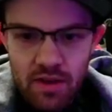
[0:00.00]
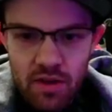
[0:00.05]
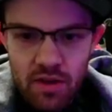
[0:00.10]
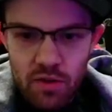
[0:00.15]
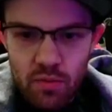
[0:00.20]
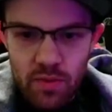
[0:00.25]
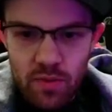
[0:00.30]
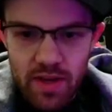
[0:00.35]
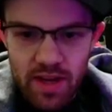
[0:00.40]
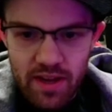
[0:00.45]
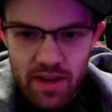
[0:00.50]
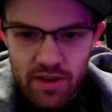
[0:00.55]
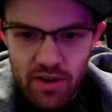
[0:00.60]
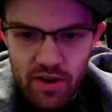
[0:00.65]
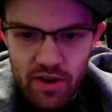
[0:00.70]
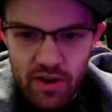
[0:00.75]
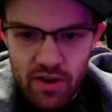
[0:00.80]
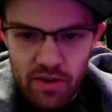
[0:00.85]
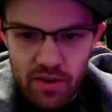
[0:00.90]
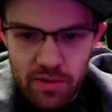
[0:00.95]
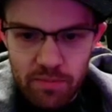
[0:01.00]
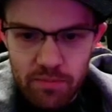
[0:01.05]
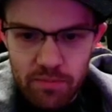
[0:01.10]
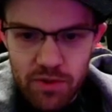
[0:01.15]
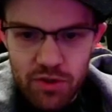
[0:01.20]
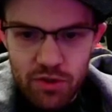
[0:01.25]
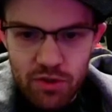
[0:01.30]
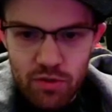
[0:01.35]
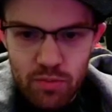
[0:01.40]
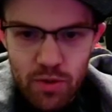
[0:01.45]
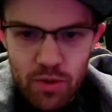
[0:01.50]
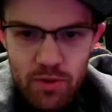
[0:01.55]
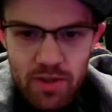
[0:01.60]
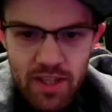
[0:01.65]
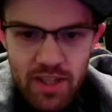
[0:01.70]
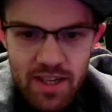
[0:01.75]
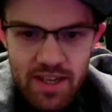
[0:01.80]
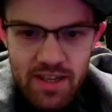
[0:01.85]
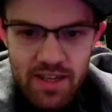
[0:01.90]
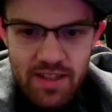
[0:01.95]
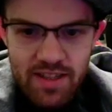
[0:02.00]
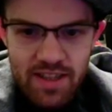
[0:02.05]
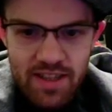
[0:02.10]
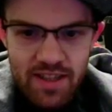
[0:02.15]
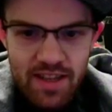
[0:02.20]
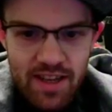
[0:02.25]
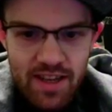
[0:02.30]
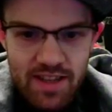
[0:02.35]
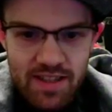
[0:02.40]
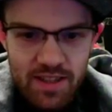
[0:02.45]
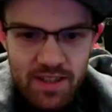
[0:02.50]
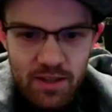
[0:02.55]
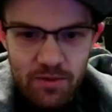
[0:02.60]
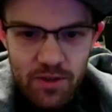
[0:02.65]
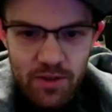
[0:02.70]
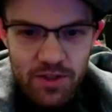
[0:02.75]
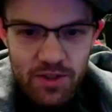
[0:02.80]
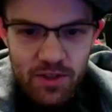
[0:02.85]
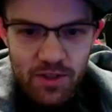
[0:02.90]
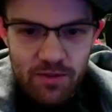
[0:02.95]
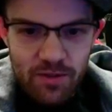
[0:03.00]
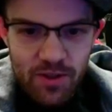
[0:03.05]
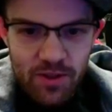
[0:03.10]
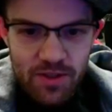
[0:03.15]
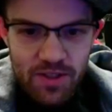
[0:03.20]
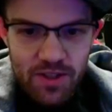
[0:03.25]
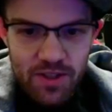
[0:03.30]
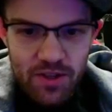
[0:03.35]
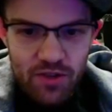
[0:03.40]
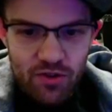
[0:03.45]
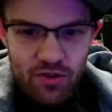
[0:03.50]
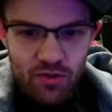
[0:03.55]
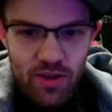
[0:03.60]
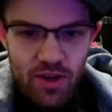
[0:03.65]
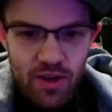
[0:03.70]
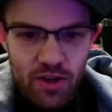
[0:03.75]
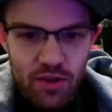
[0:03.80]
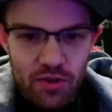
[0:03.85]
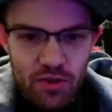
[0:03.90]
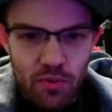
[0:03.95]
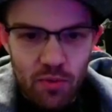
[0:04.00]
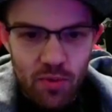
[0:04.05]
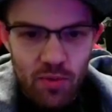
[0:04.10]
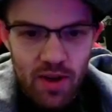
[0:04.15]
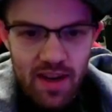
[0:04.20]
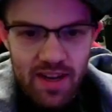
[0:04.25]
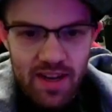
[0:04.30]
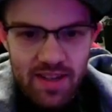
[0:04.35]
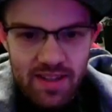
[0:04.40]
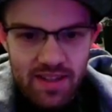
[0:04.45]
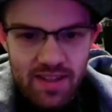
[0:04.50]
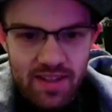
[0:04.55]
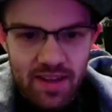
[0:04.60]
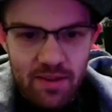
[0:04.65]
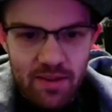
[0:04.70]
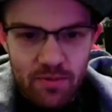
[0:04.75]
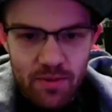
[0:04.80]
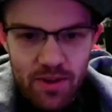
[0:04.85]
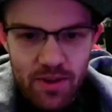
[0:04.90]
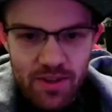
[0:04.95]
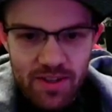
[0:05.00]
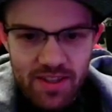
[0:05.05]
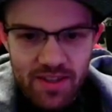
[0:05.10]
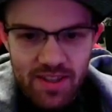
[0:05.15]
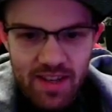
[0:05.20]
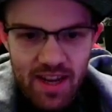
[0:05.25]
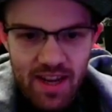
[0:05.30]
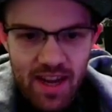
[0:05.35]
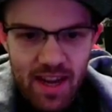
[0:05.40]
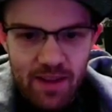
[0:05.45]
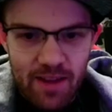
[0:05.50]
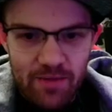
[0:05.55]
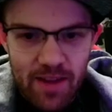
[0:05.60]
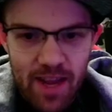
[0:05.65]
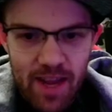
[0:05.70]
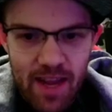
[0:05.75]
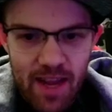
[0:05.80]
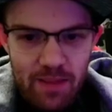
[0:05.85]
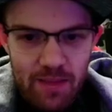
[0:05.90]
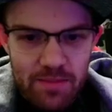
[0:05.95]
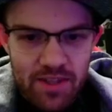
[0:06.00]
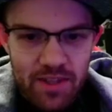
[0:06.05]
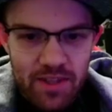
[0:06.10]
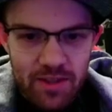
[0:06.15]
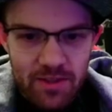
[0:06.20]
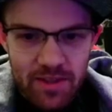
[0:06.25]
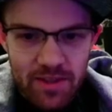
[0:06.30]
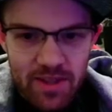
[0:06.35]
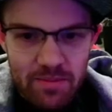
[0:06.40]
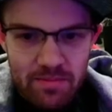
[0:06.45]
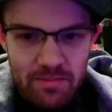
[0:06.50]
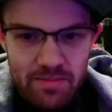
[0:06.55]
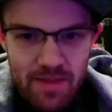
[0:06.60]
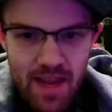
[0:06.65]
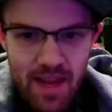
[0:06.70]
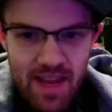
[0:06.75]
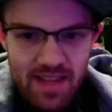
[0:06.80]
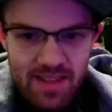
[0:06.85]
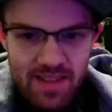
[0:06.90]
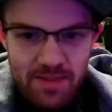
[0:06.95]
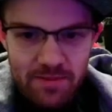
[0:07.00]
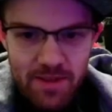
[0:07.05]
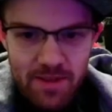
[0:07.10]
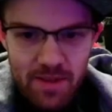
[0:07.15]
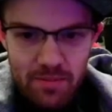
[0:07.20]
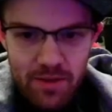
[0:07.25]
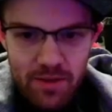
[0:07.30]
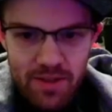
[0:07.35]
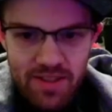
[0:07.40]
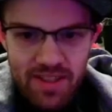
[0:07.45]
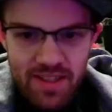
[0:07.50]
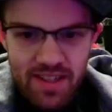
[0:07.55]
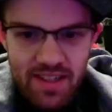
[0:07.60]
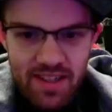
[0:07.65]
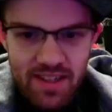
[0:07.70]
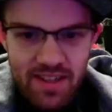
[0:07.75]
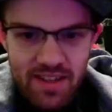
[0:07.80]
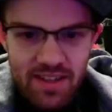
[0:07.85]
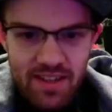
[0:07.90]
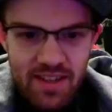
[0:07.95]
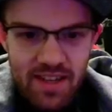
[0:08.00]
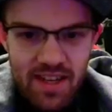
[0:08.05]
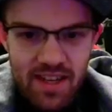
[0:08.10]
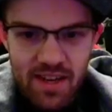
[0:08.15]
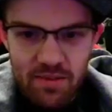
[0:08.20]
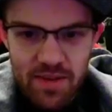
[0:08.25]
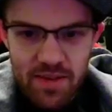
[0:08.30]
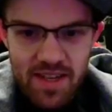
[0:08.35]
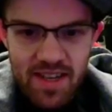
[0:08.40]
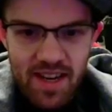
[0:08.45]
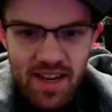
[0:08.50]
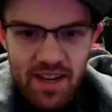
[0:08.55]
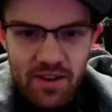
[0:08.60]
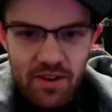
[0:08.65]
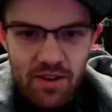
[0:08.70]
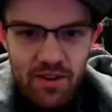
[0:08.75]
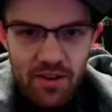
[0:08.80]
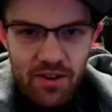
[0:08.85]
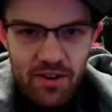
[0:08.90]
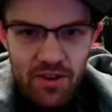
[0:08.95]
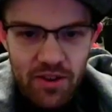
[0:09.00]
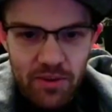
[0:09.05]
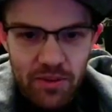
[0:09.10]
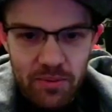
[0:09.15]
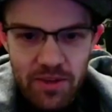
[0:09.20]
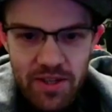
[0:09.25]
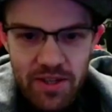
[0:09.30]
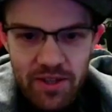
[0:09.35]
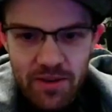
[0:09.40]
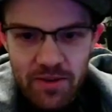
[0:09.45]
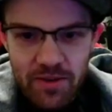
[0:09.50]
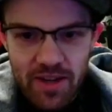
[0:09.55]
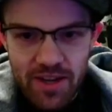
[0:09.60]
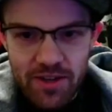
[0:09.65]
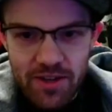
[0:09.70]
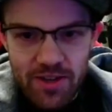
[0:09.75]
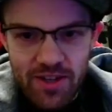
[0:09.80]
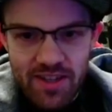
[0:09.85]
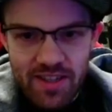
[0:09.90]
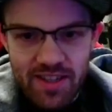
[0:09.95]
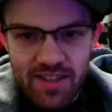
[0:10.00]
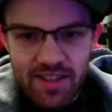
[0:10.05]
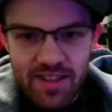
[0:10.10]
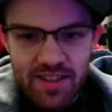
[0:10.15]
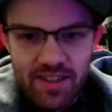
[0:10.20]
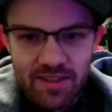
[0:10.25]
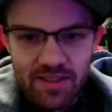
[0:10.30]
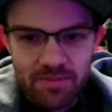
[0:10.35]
We get our 2 Broodlings, and then Silver Surfer is going to trigger twice, and we're just going to have absolutely massive numbers here. And we take all 3 locations.